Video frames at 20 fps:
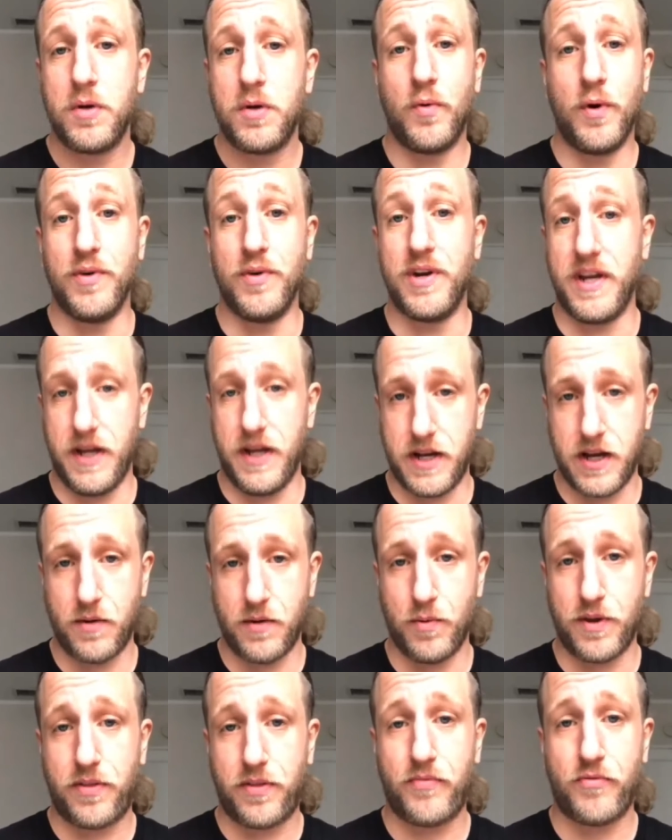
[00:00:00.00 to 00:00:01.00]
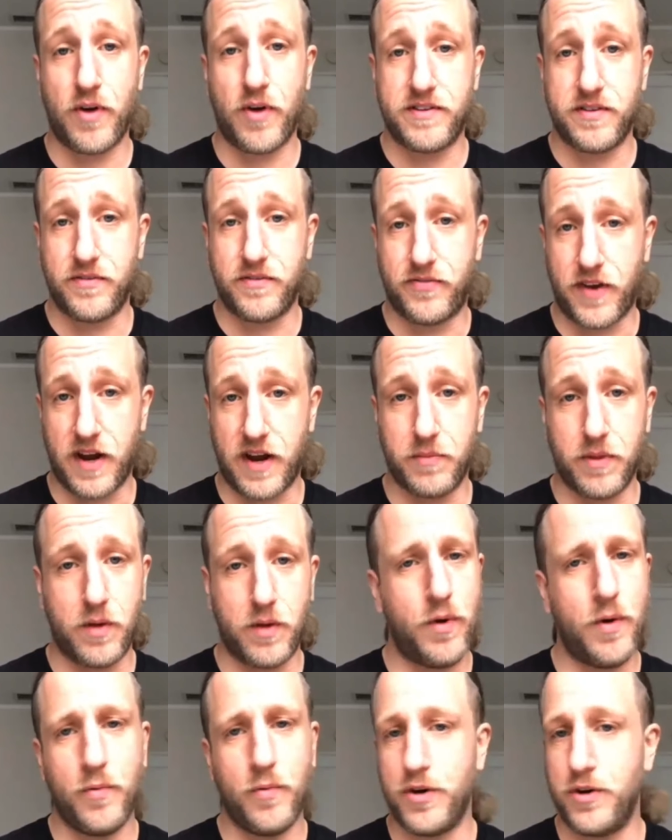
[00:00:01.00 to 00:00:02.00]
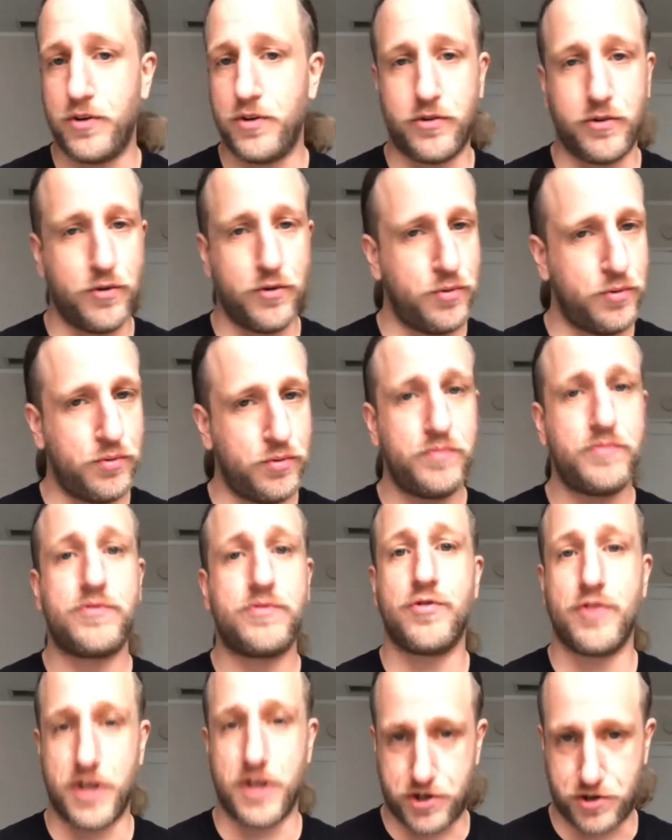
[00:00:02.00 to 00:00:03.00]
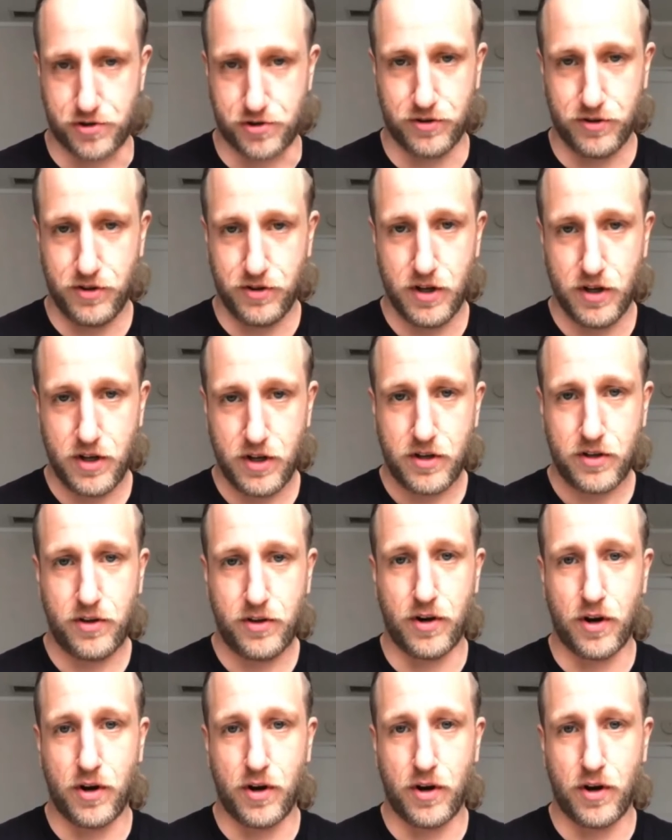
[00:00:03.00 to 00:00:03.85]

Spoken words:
We would eat it with friends and family. We wouldn't do traditional, you know.